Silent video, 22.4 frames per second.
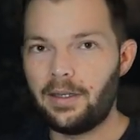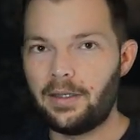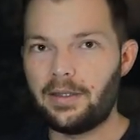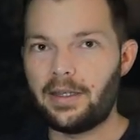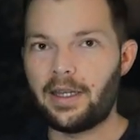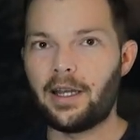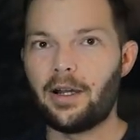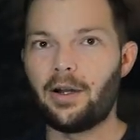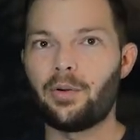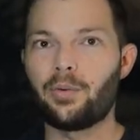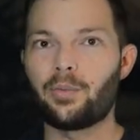
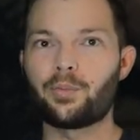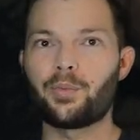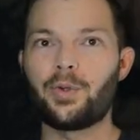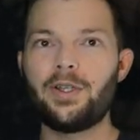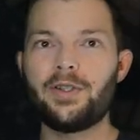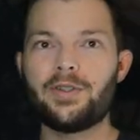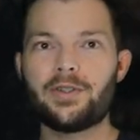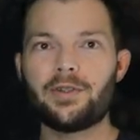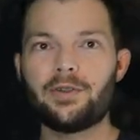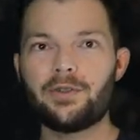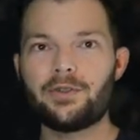Now,
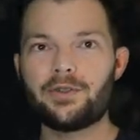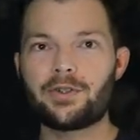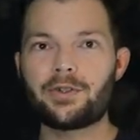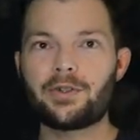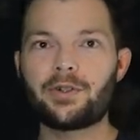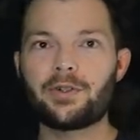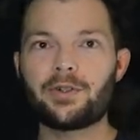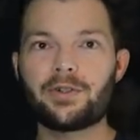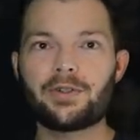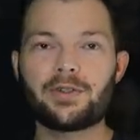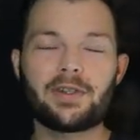
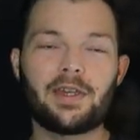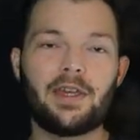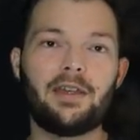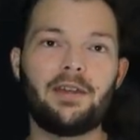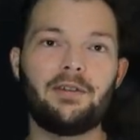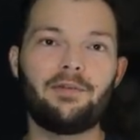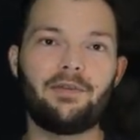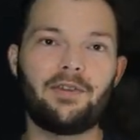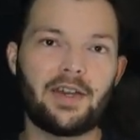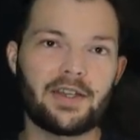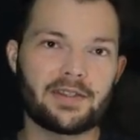researchers and
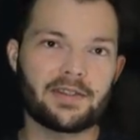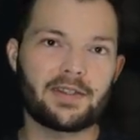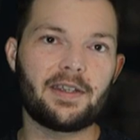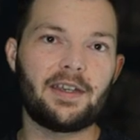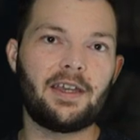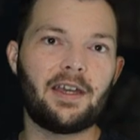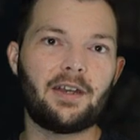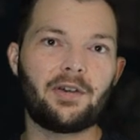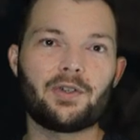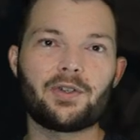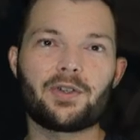
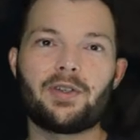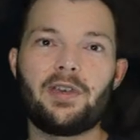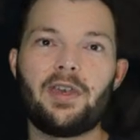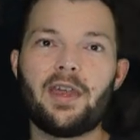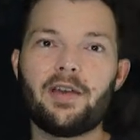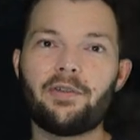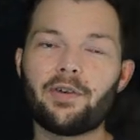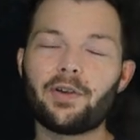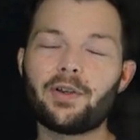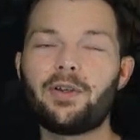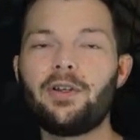investigators
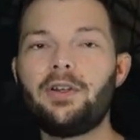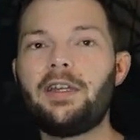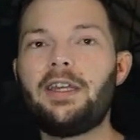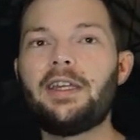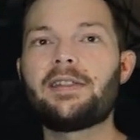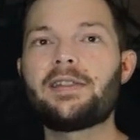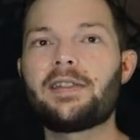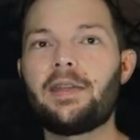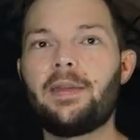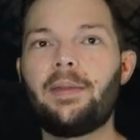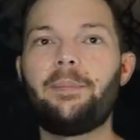never could
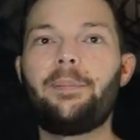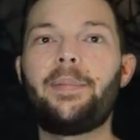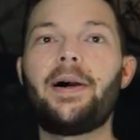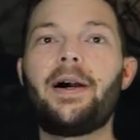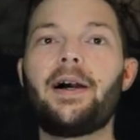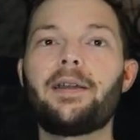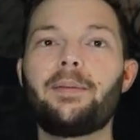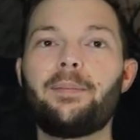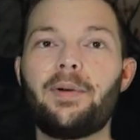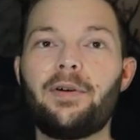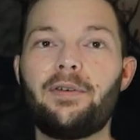get to the
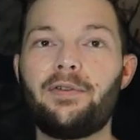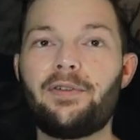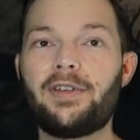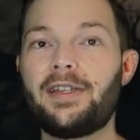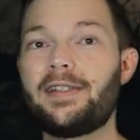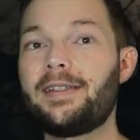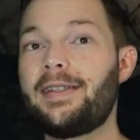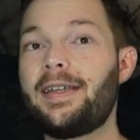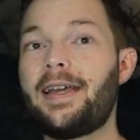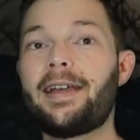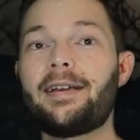bottom of
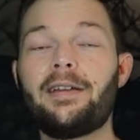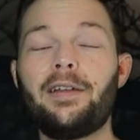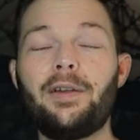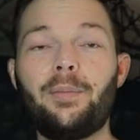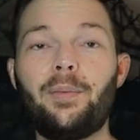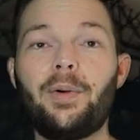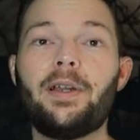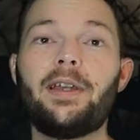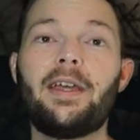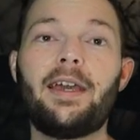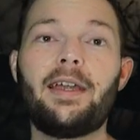exactly
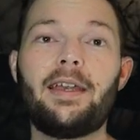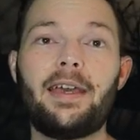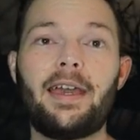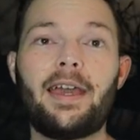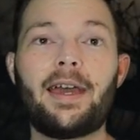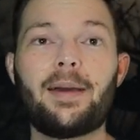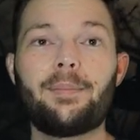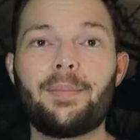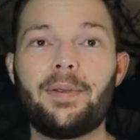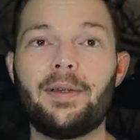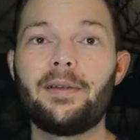what had
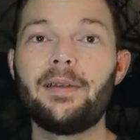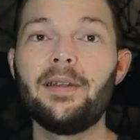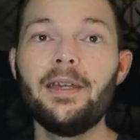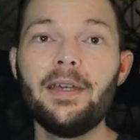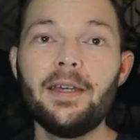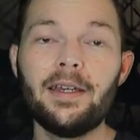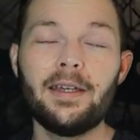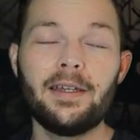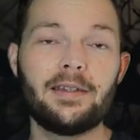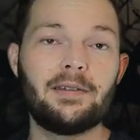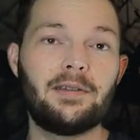happened.
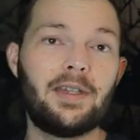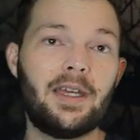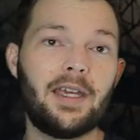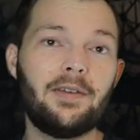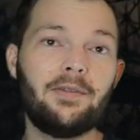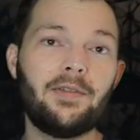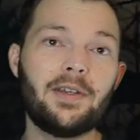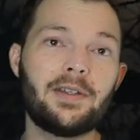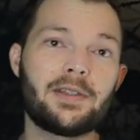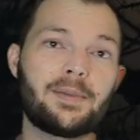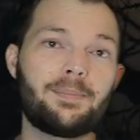
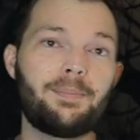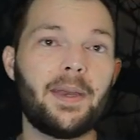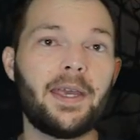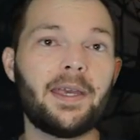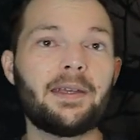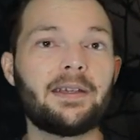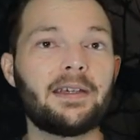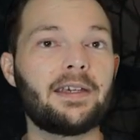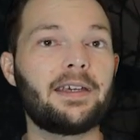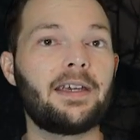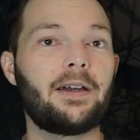David's
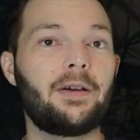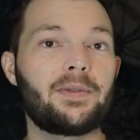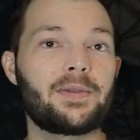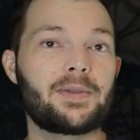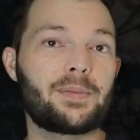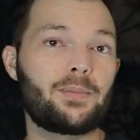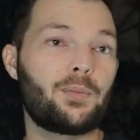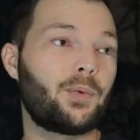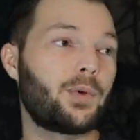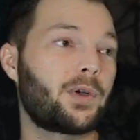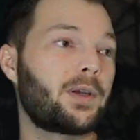bank
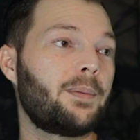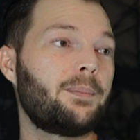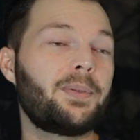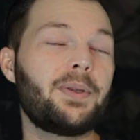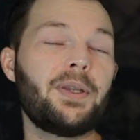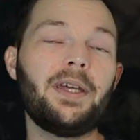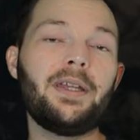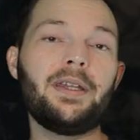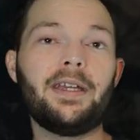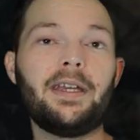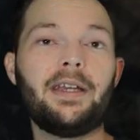accounts were
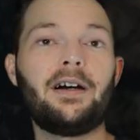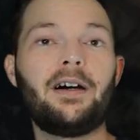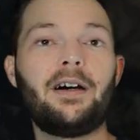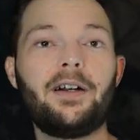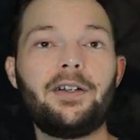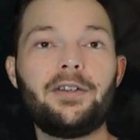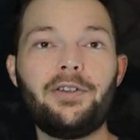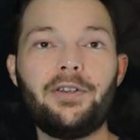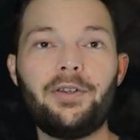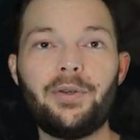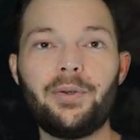completely
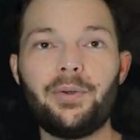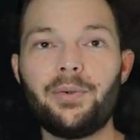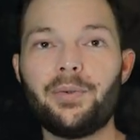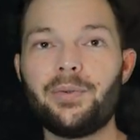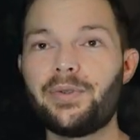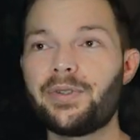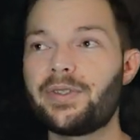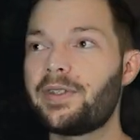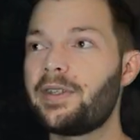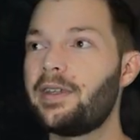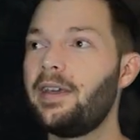
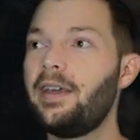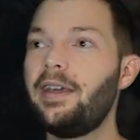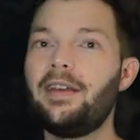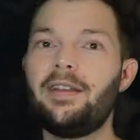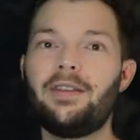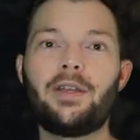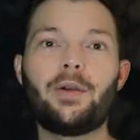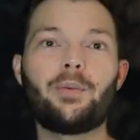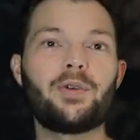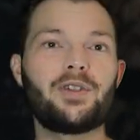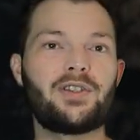unused,
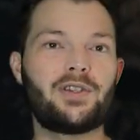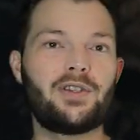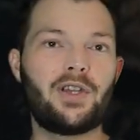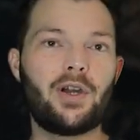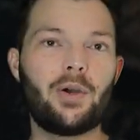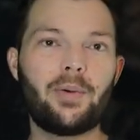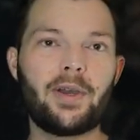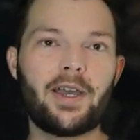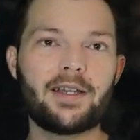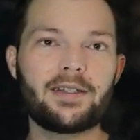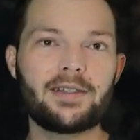there was
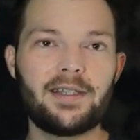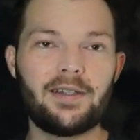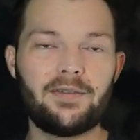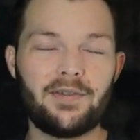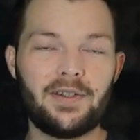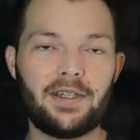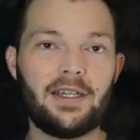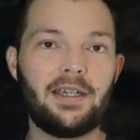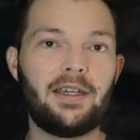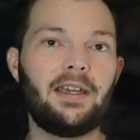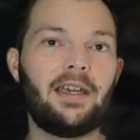no
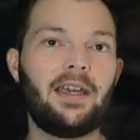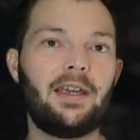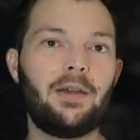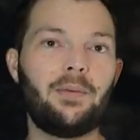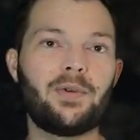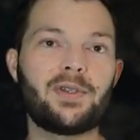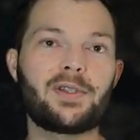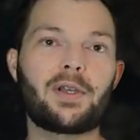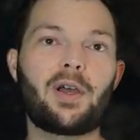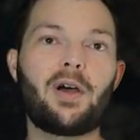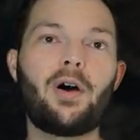activity. It
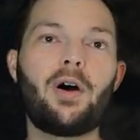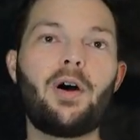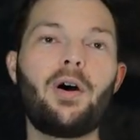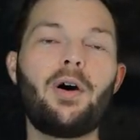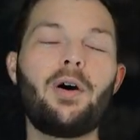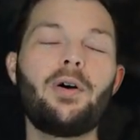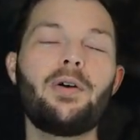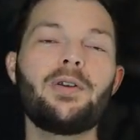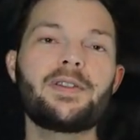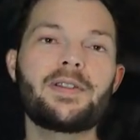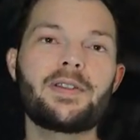was
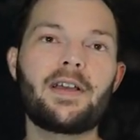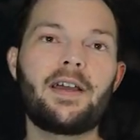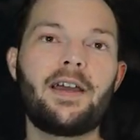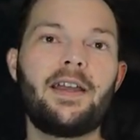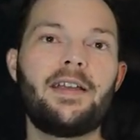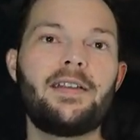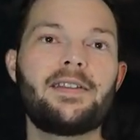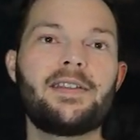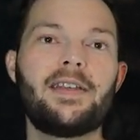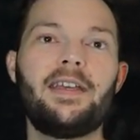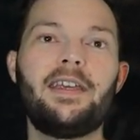all
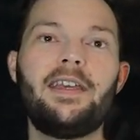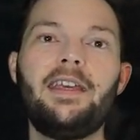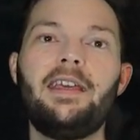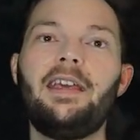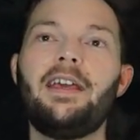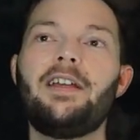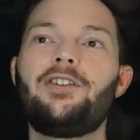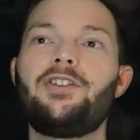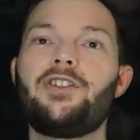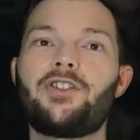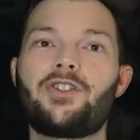signs that
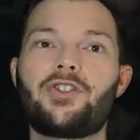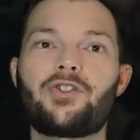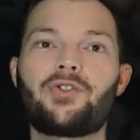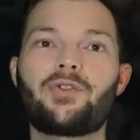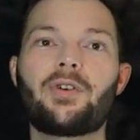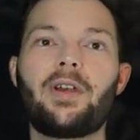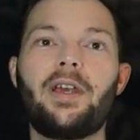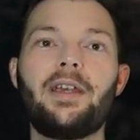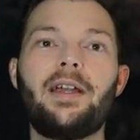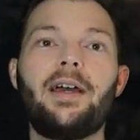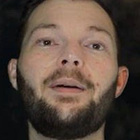he had just
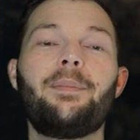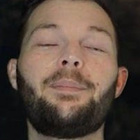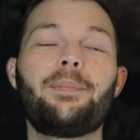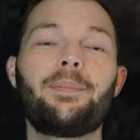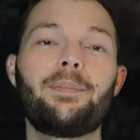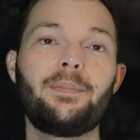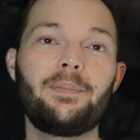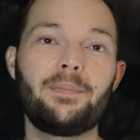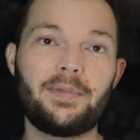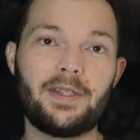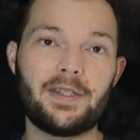straight up
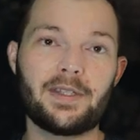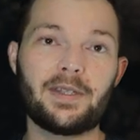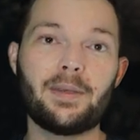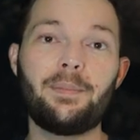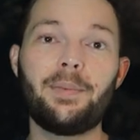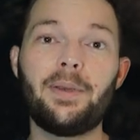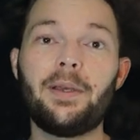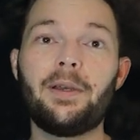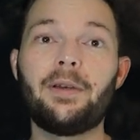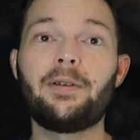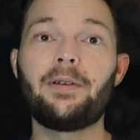
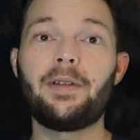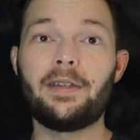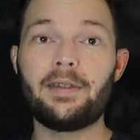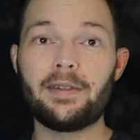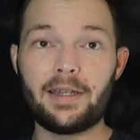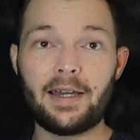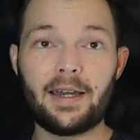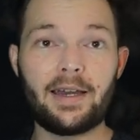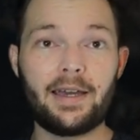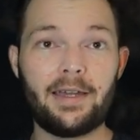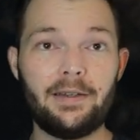disappeared and
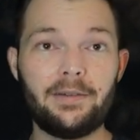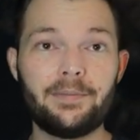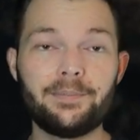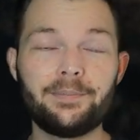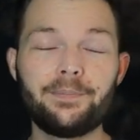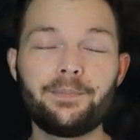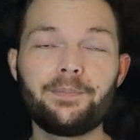died.